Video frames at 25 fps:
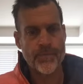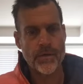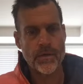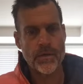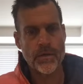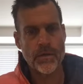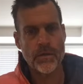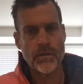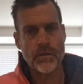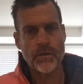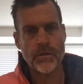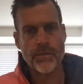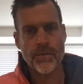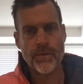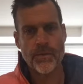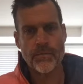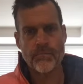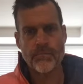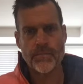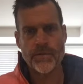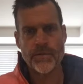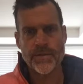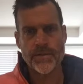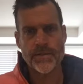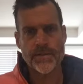
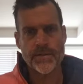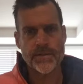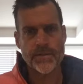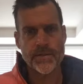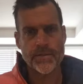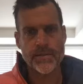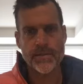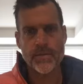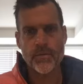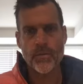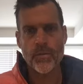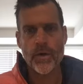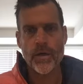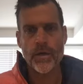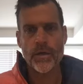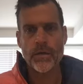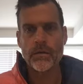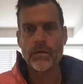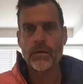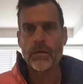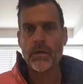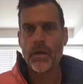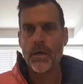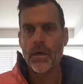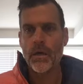aluminum,
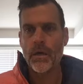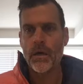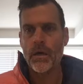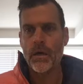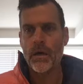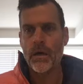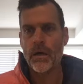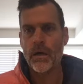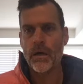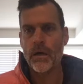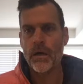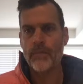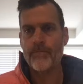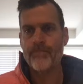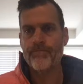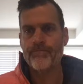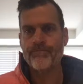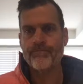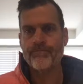6061. I've